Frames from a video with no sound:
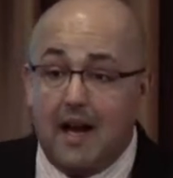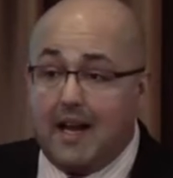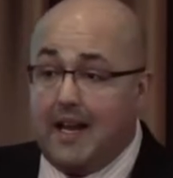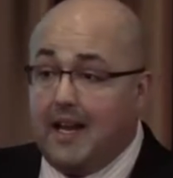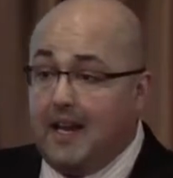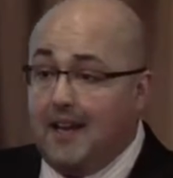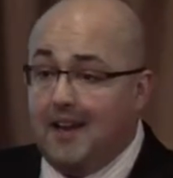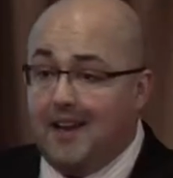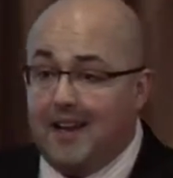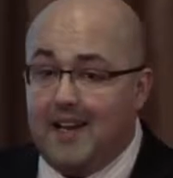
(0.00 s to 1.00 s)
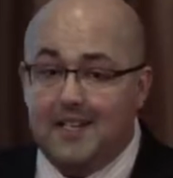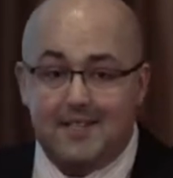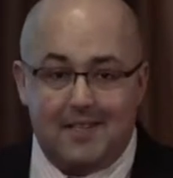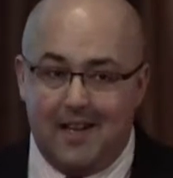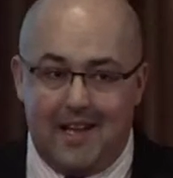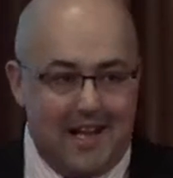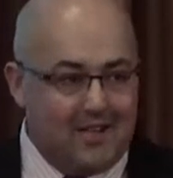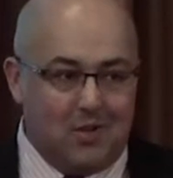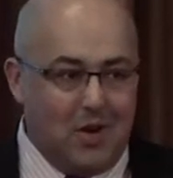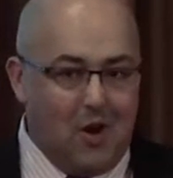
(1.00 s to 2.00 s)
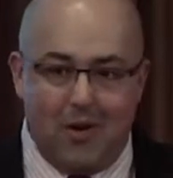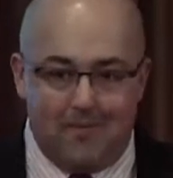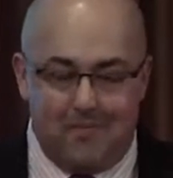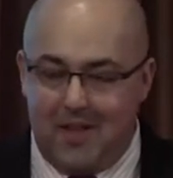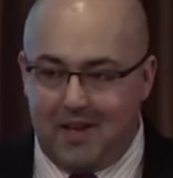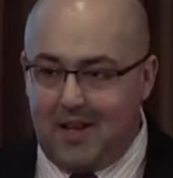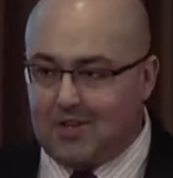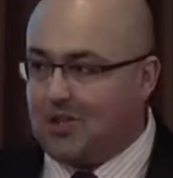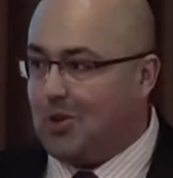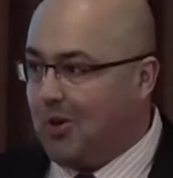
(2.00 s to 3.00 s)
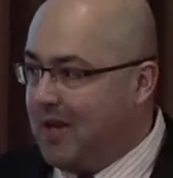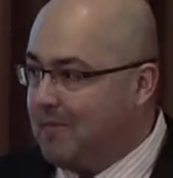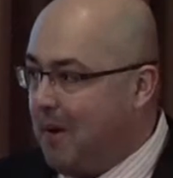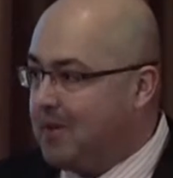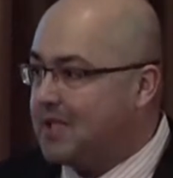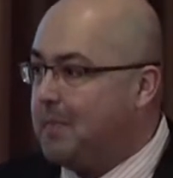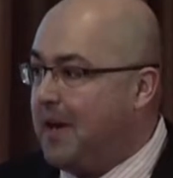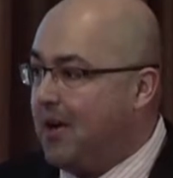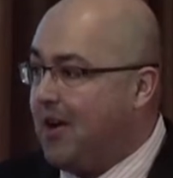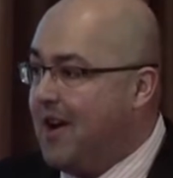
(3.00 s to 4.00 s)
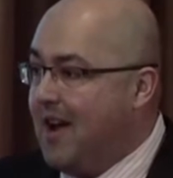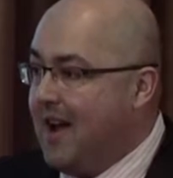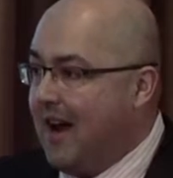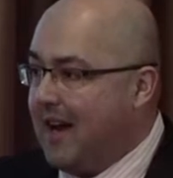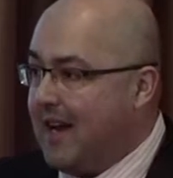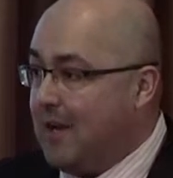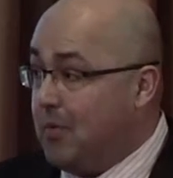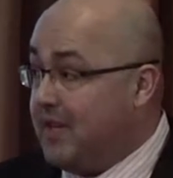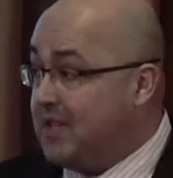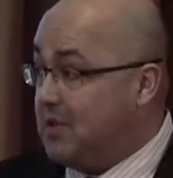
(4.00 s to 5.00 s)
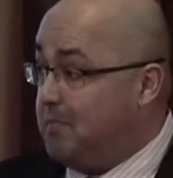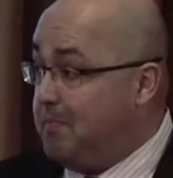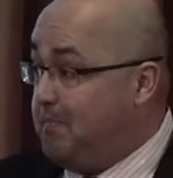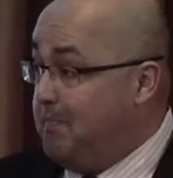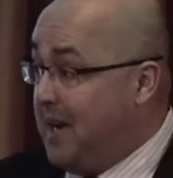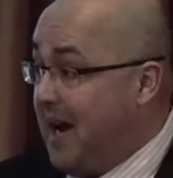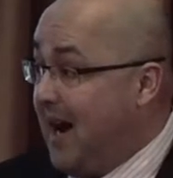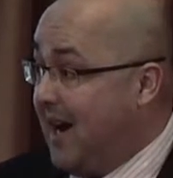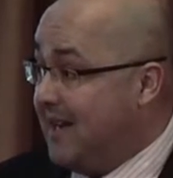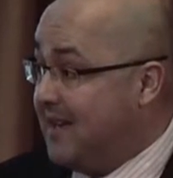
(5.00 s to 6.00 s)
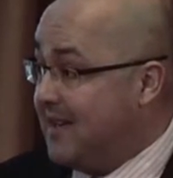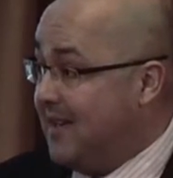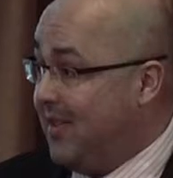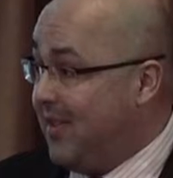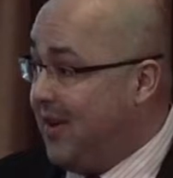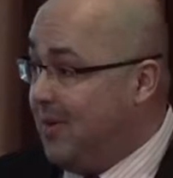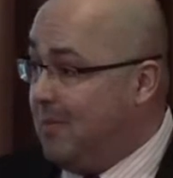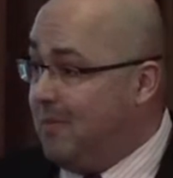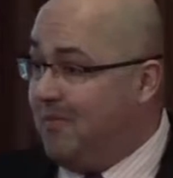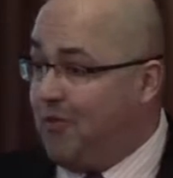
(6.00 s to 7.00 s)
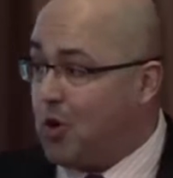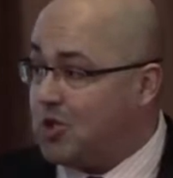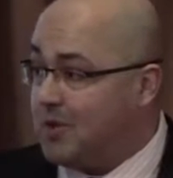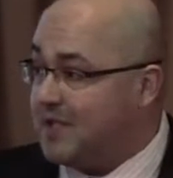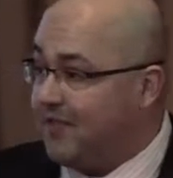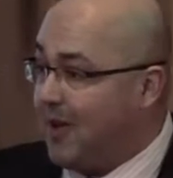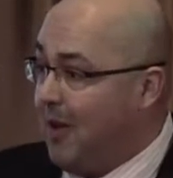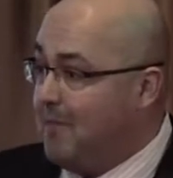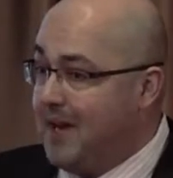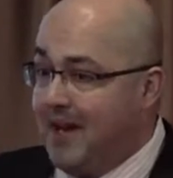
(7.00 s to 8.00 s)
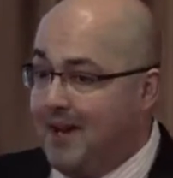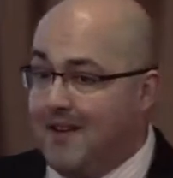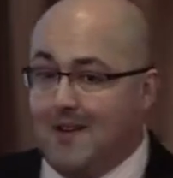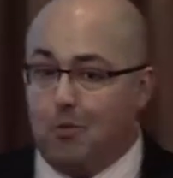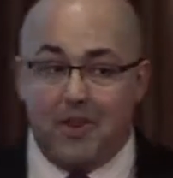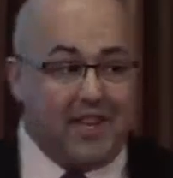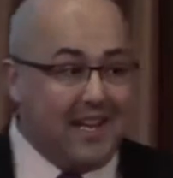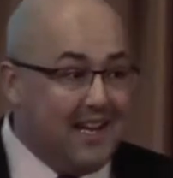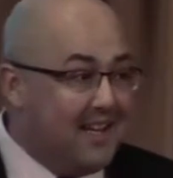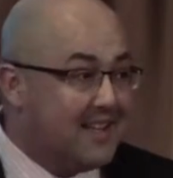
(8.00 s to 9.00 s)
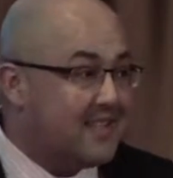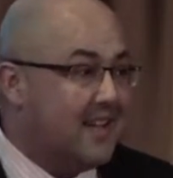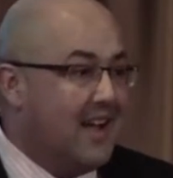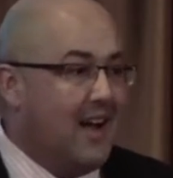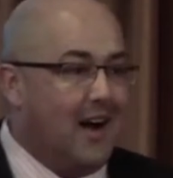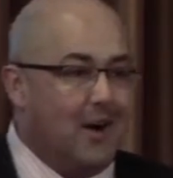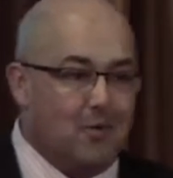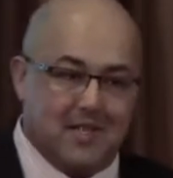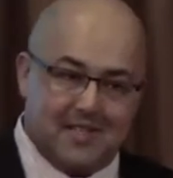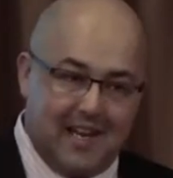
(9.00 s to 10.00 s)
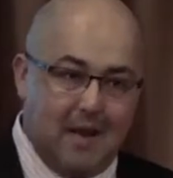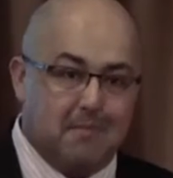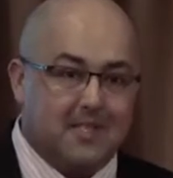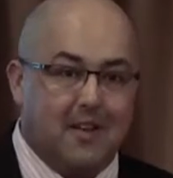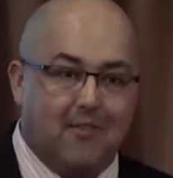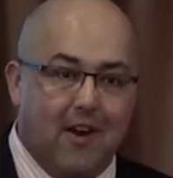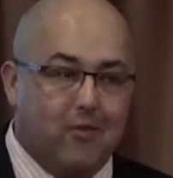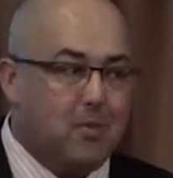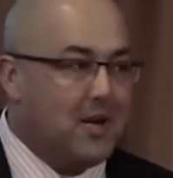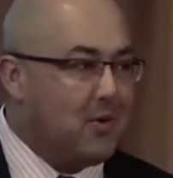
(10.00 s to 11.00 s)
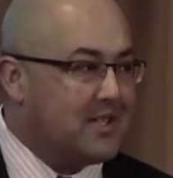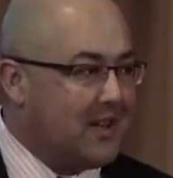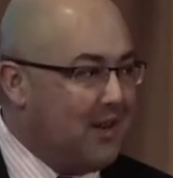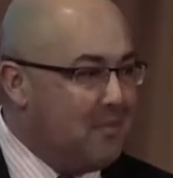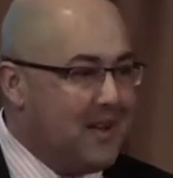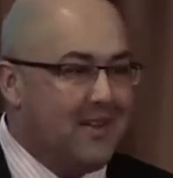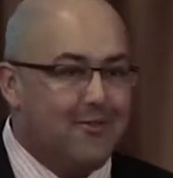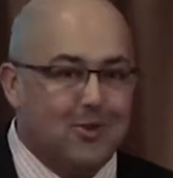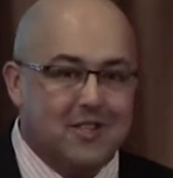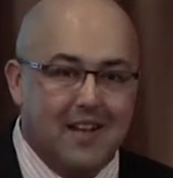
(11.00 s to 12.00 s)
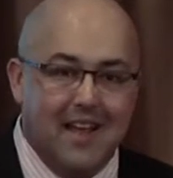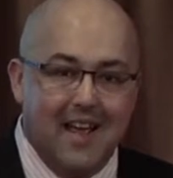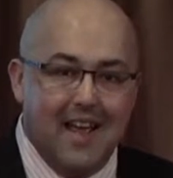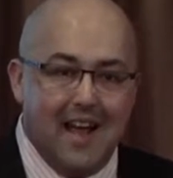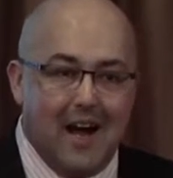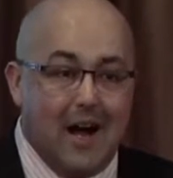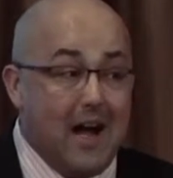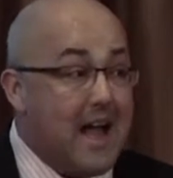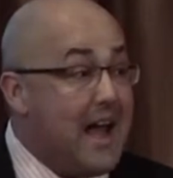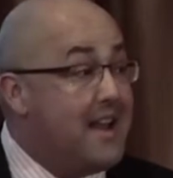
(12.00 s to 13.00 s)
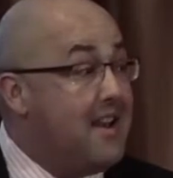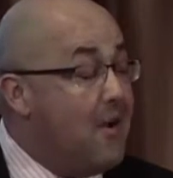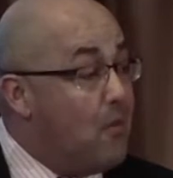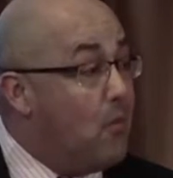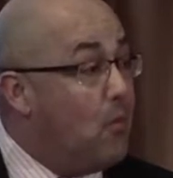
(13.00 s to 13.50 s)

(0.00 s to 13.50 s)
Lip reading: He's, as you know, a sterling public speaker. He reaches beyond the fortress of Columbia with ease, which can't be said for everybody who works at Columbia, unfortunately. And